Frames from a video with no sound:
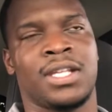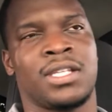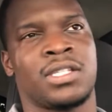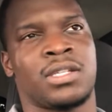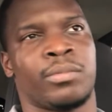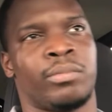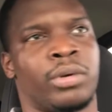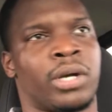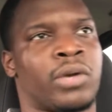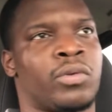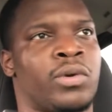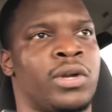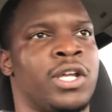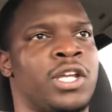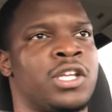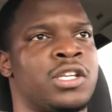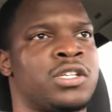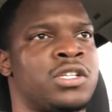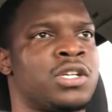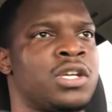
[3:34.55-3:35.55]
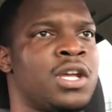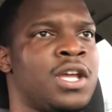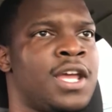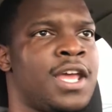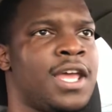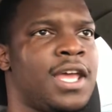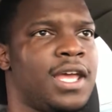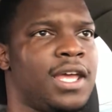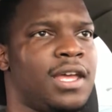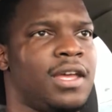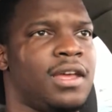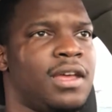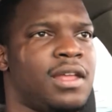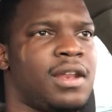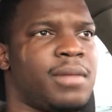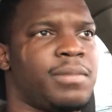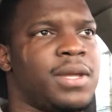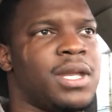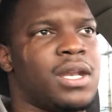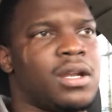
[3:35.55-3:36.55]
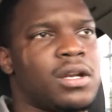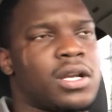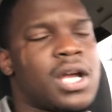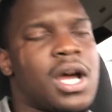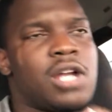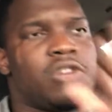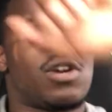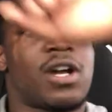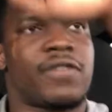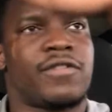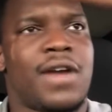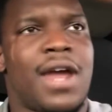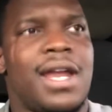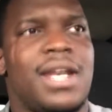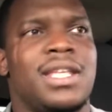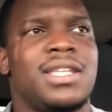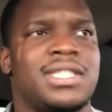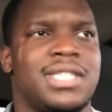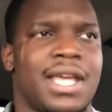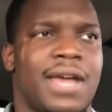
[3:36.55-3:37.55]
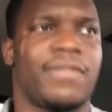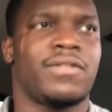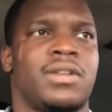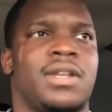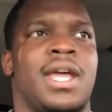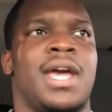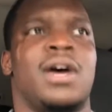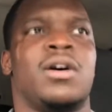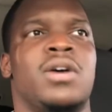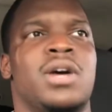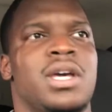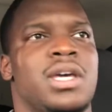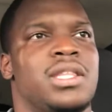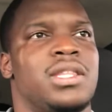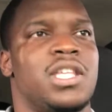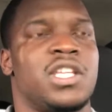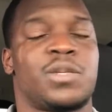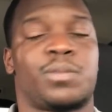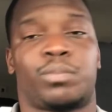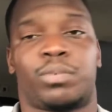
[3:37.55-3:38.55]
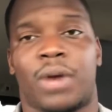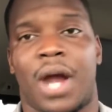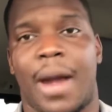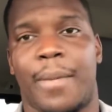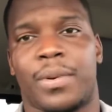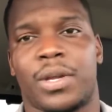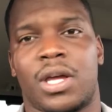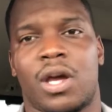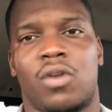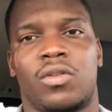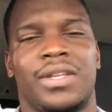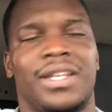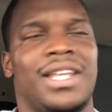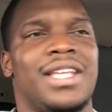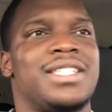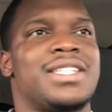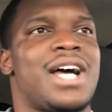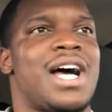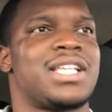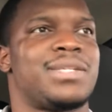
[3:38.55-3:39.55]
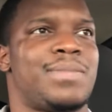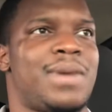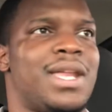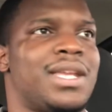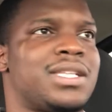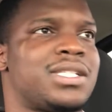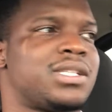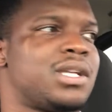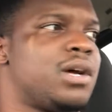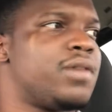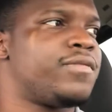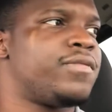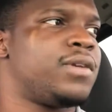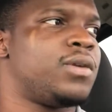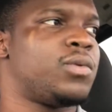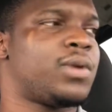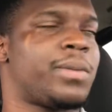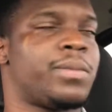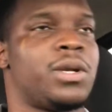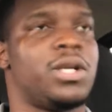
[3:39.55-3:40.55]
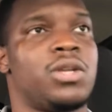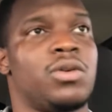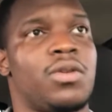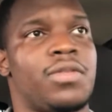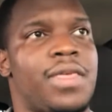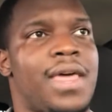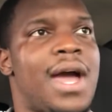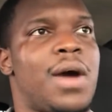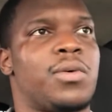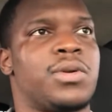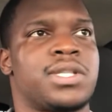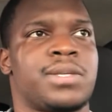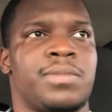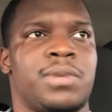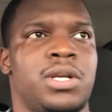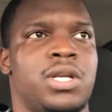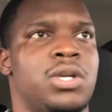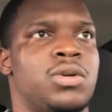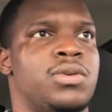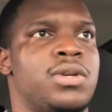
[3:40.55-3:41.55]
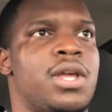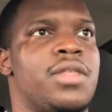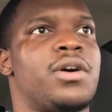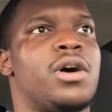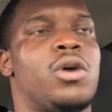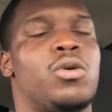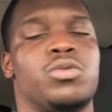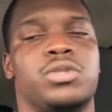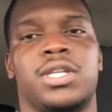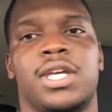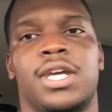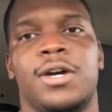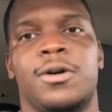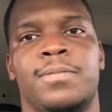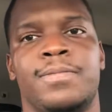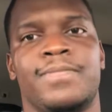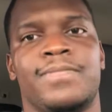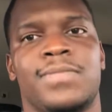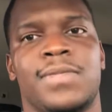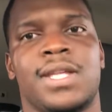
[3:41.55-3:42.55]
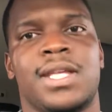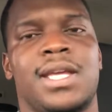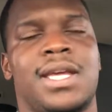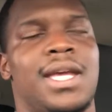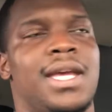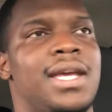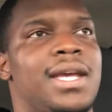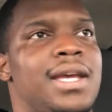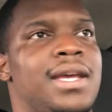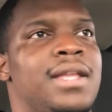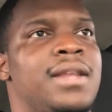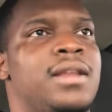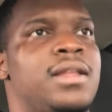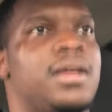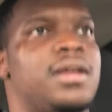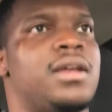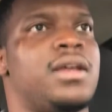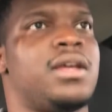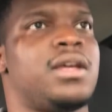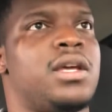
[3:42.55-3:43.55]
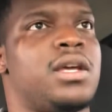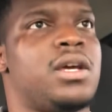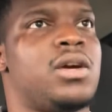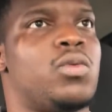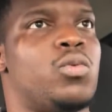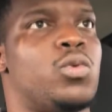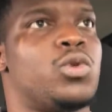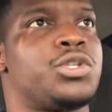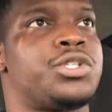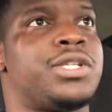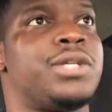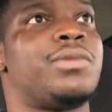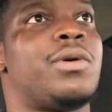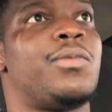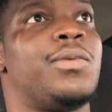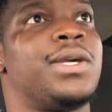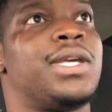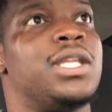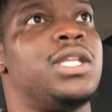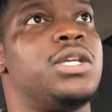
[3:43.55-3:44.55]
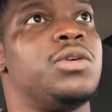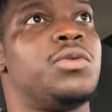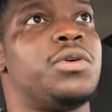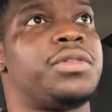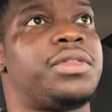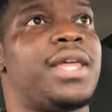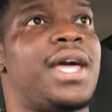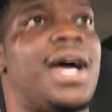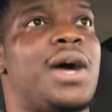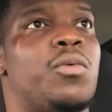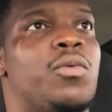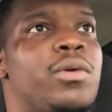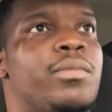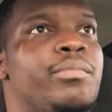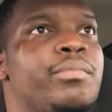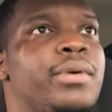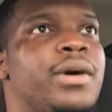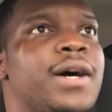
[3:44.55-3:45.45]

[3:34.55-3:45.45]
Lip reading: It's a brick ranch, and I'm getting under contract for 87. Now, this property only needs cosmetic stuff, and what I'm going to do with that one is I'm going to do another hotel, and we'll see what we can do with that one.